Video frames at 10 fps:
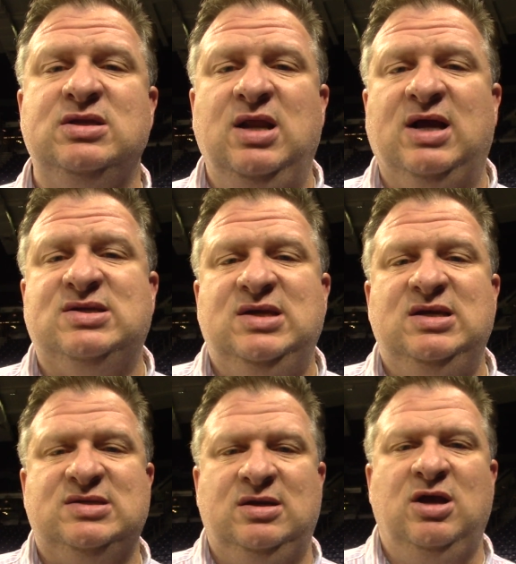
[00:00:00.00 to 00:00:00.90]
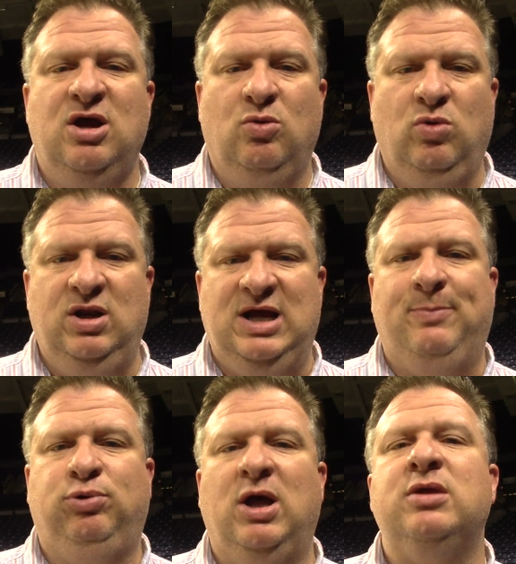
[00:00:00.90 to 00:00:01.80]
to next season when
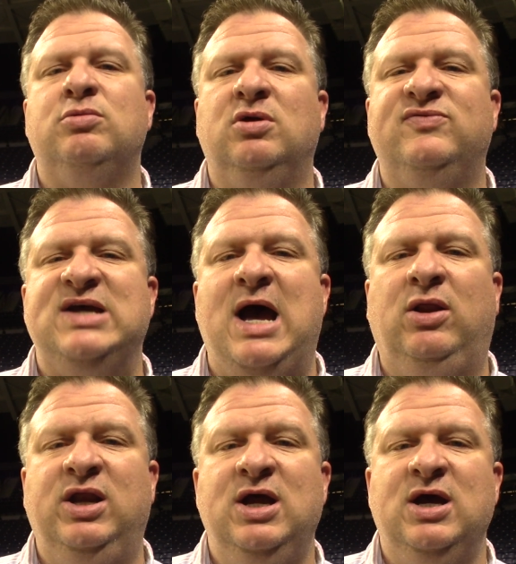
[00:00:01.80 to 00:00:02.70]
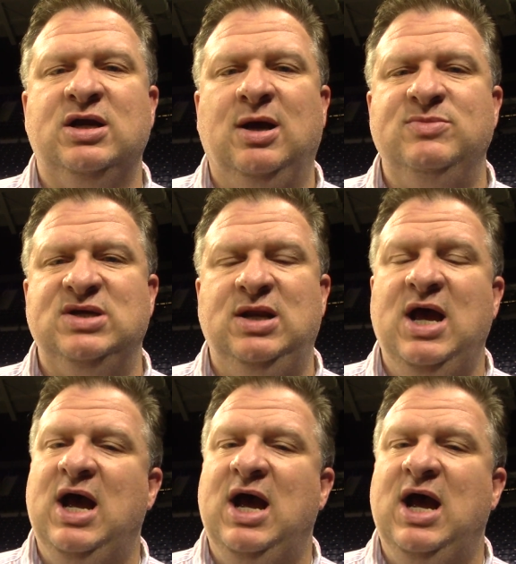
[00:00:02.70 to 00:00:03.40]
that plethora of talent comes in.